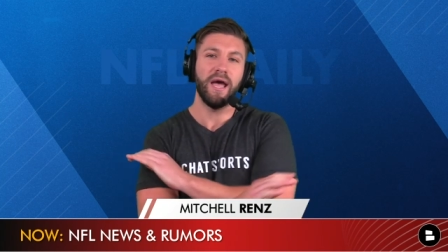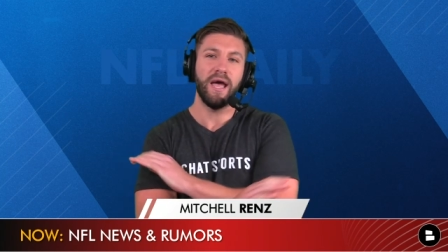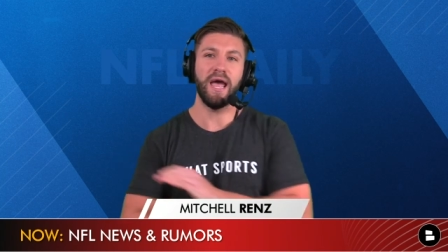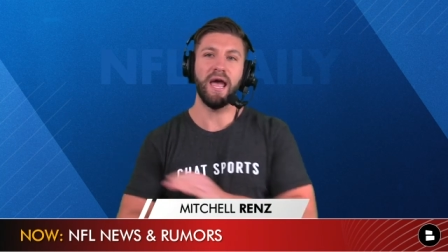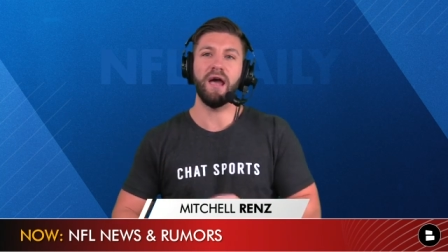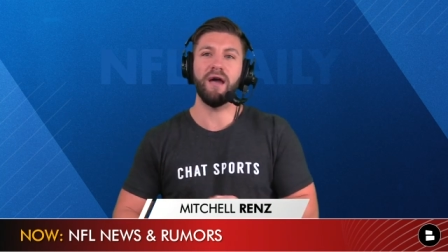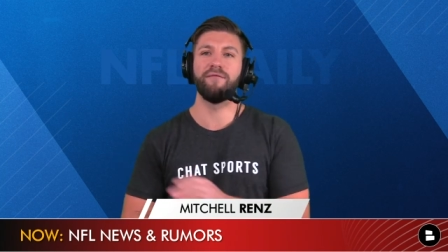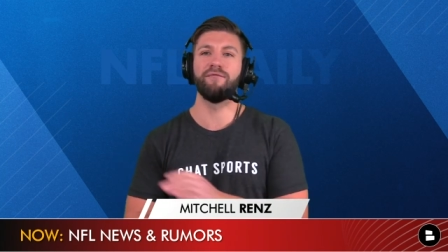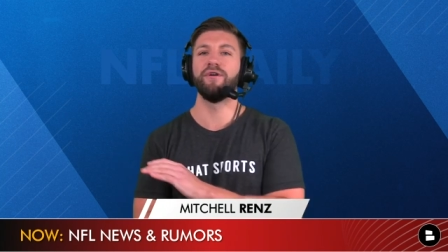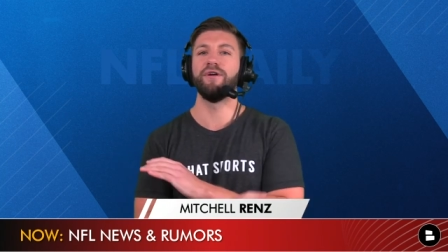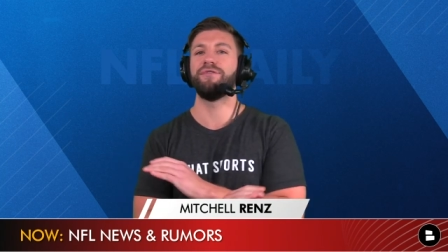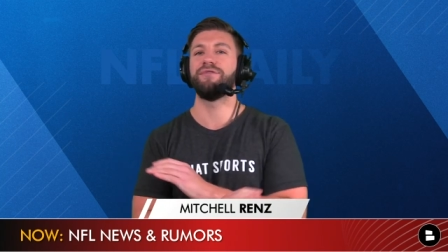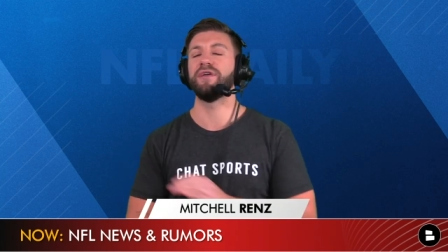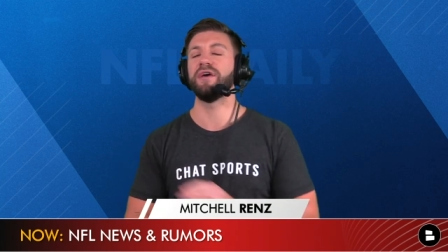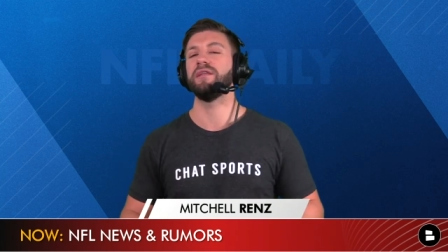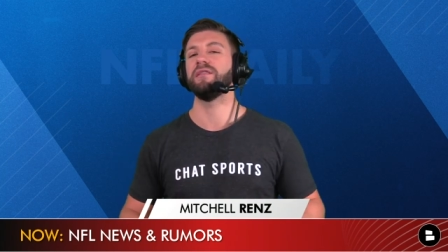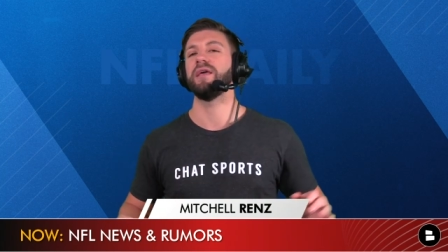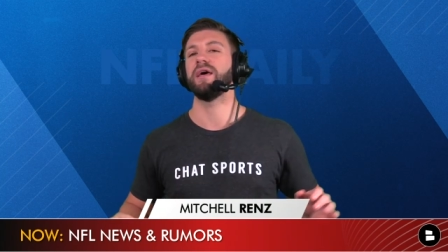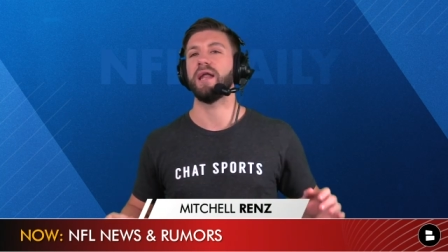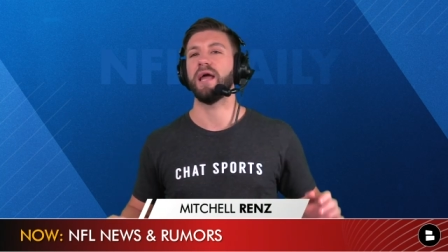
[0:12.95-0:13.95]

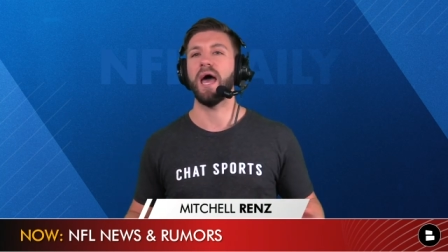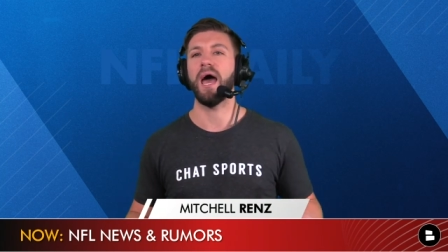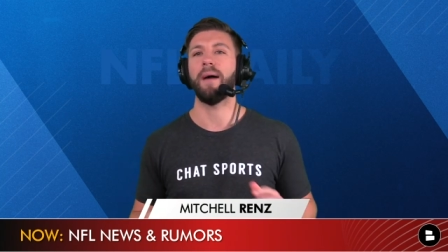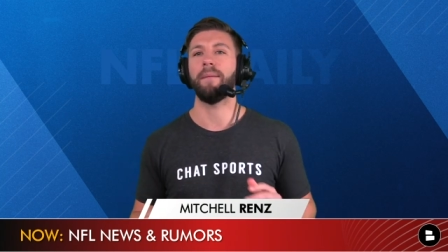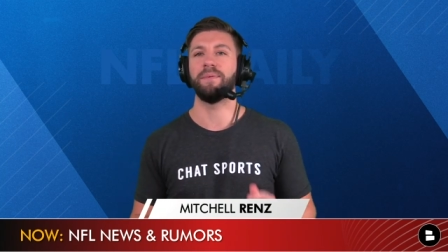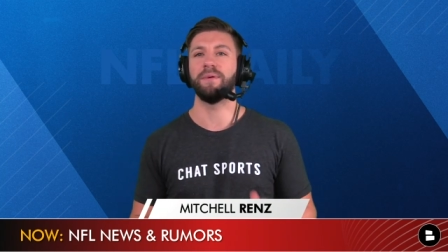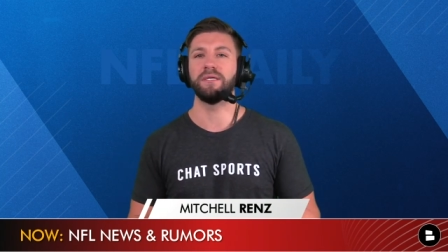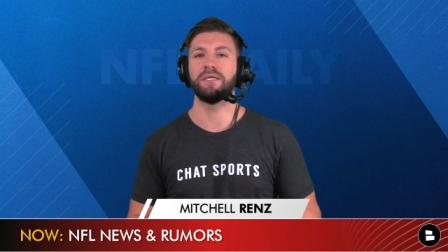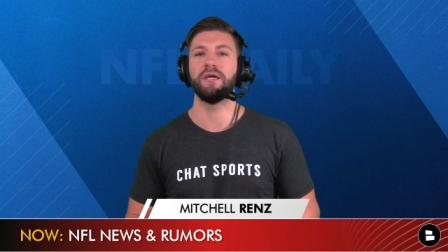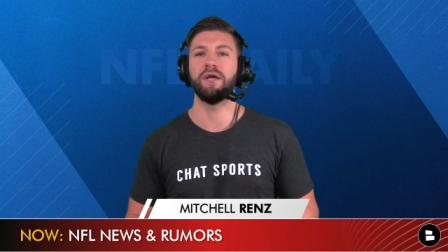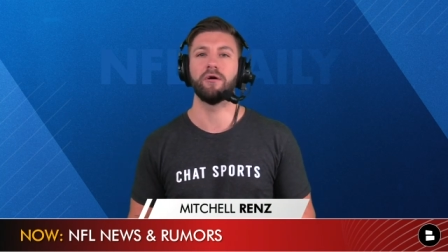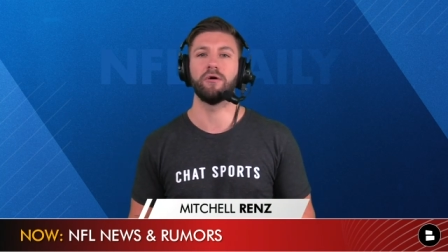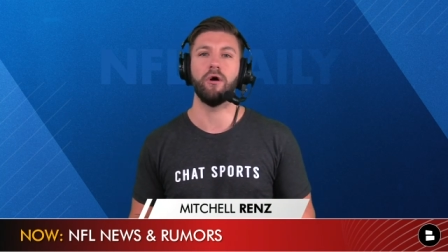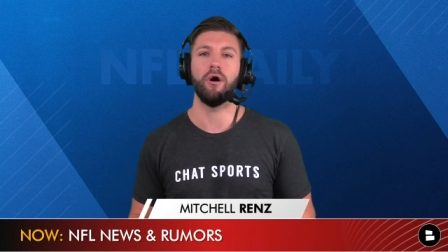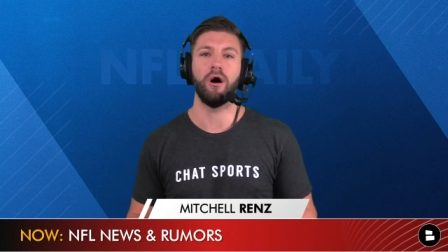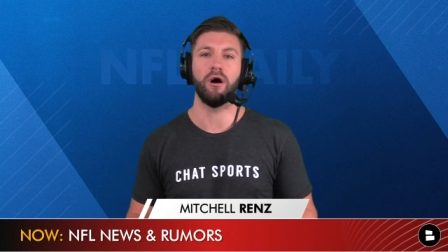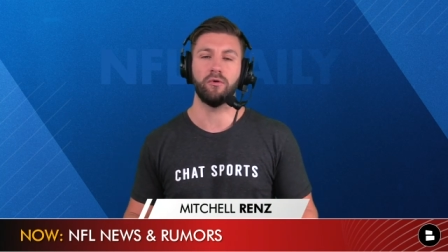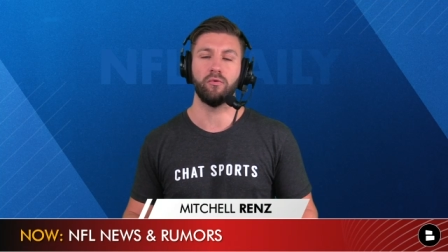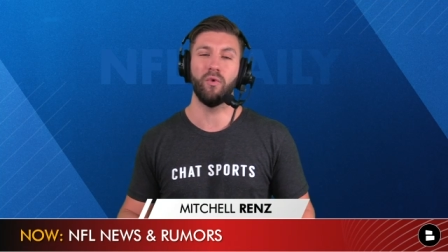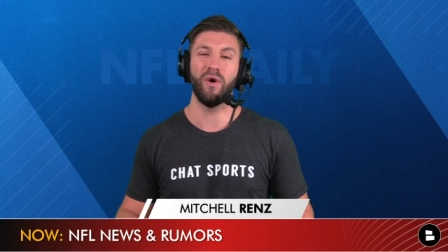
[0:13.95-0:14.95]
everything that happened here
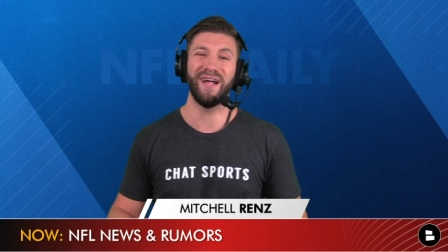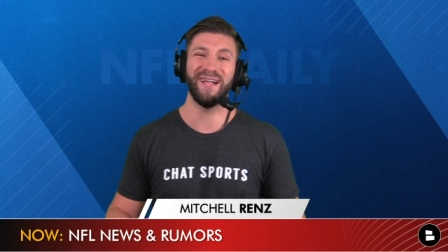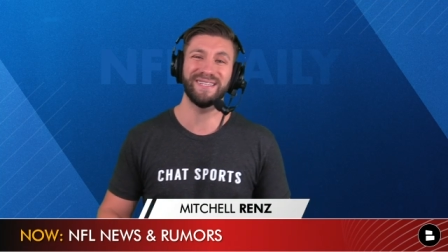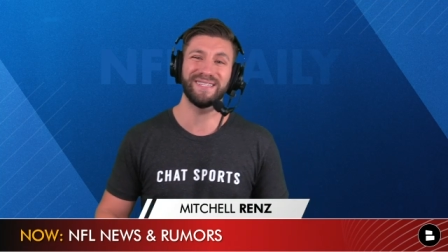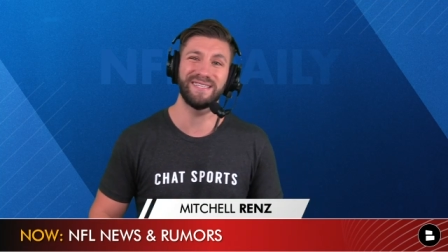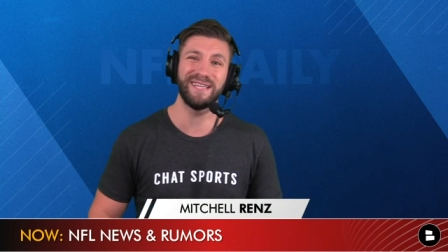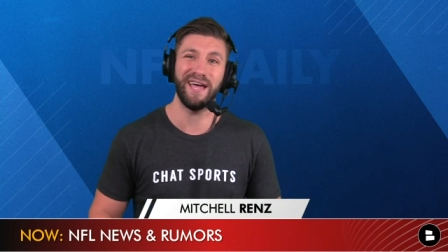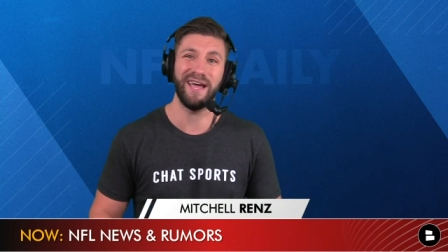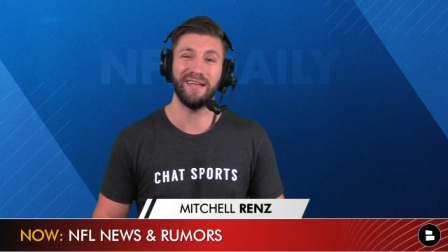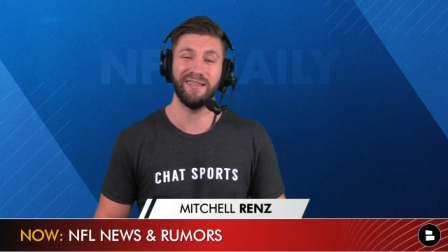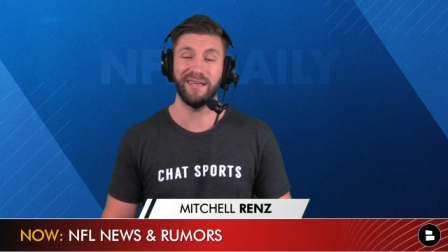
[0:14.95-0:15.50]
on Wednesday.